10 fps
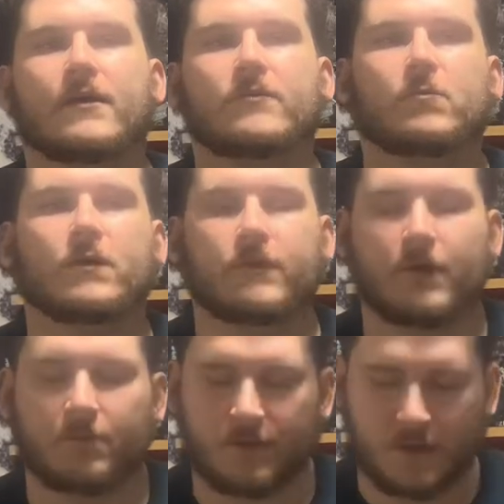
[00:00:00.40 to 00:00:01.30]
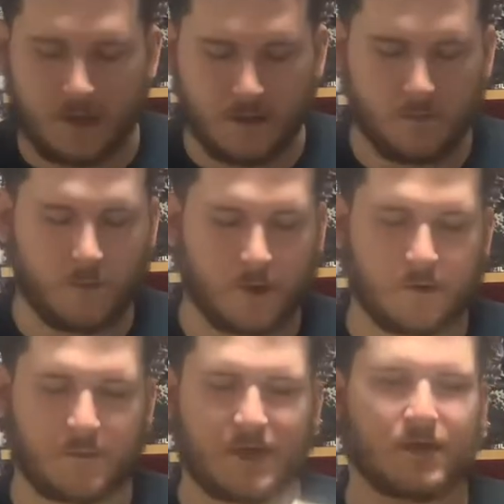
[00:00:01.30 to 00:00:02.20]
what's up? Today we're going
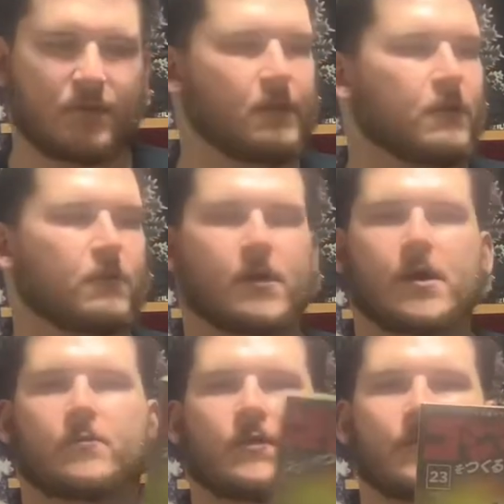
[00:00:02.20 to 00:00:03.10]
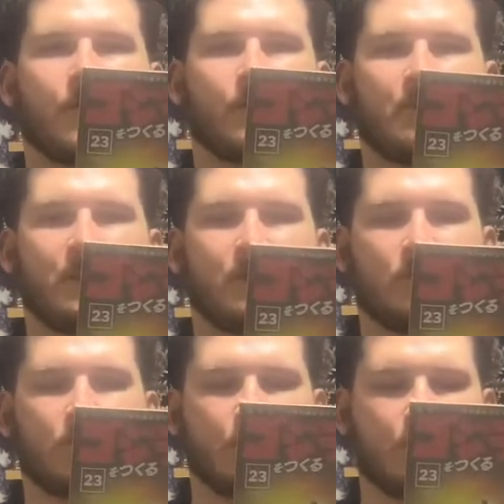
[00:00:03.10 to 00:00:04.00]
to be continuing on with our
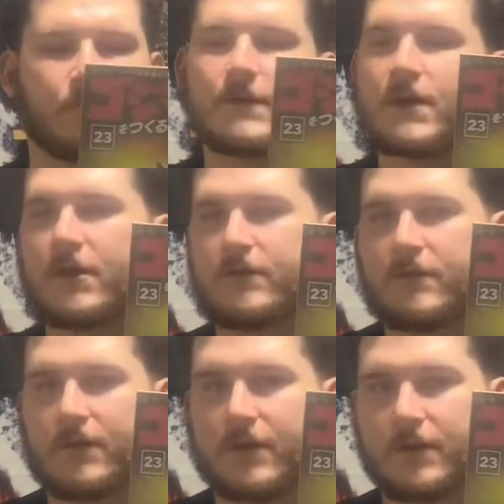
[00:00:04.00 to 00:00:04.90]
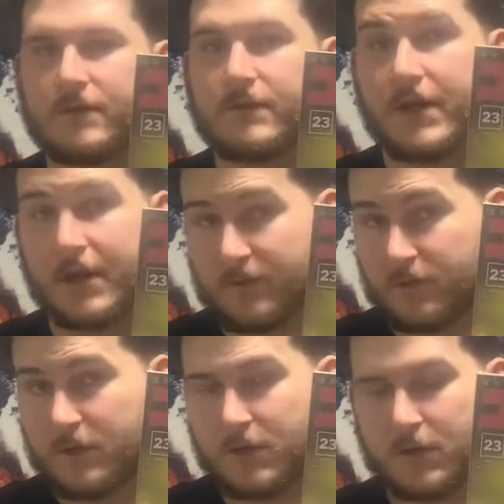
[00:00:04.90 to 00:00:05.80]
build of the Godzilla
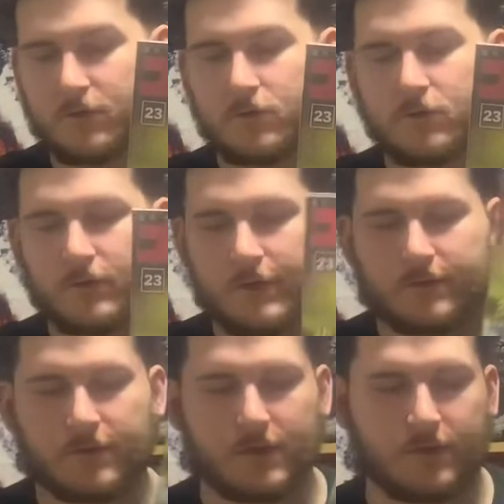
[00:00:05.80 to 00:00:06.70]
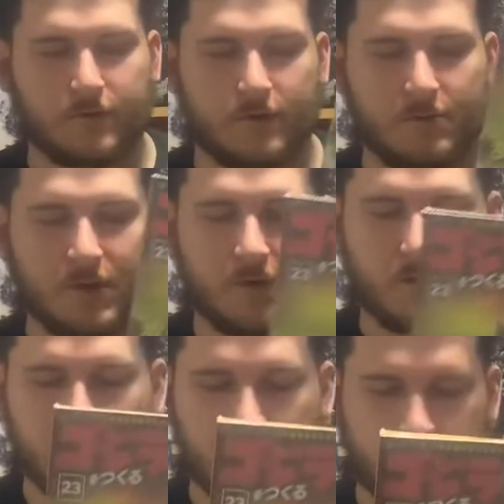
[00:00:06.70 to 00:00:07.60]
Deagostini 60 centimeter
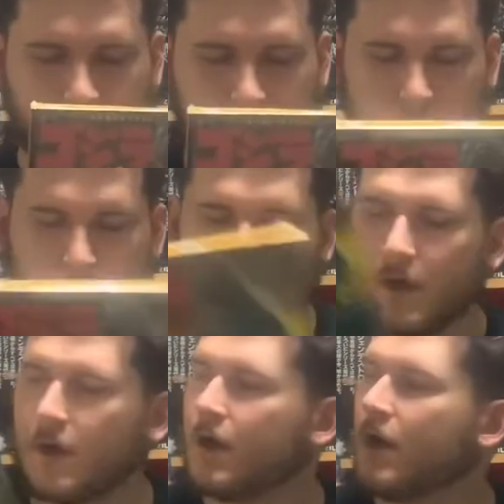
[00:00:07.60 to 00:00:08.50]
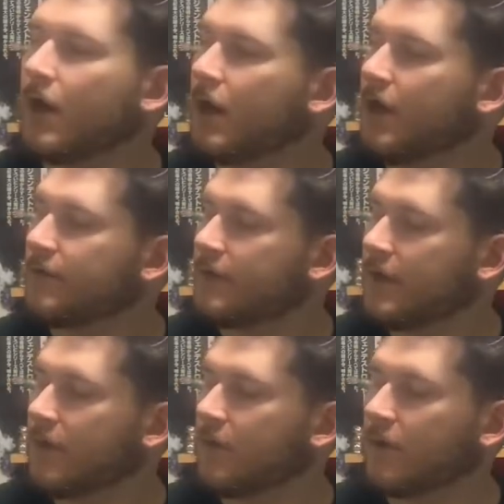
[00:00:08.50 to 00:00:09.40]
kits. Uh,
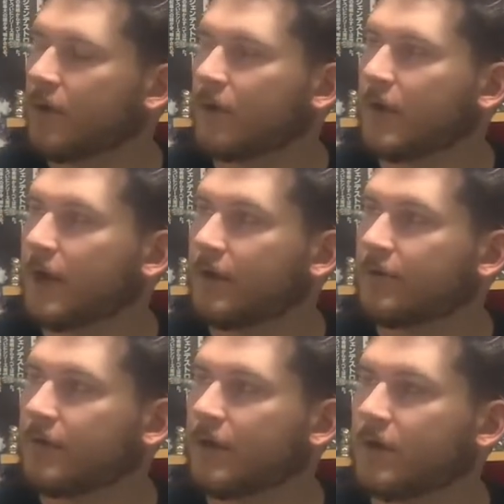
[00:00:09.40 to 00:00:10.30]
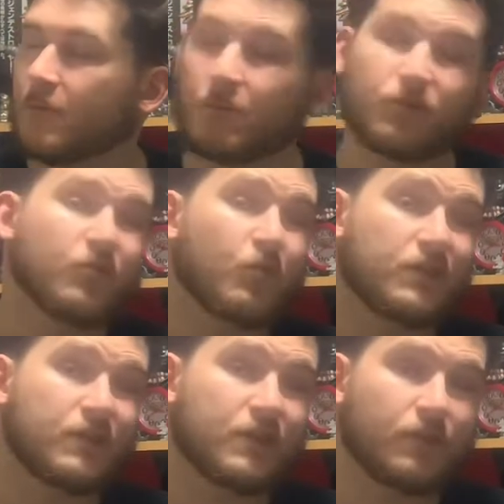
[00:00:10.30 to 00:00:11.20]
today we're at uh, number
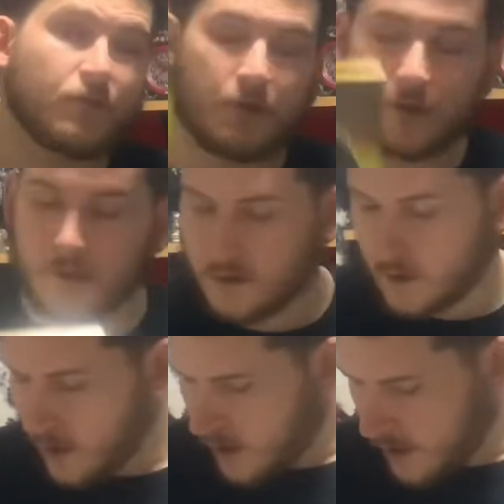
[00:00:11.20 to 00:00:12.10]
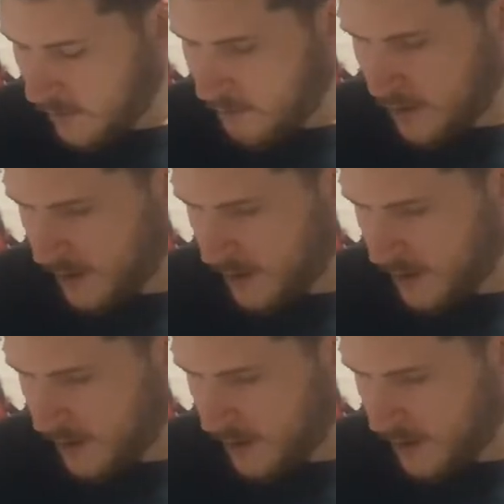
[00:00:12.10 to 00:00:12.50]
23, but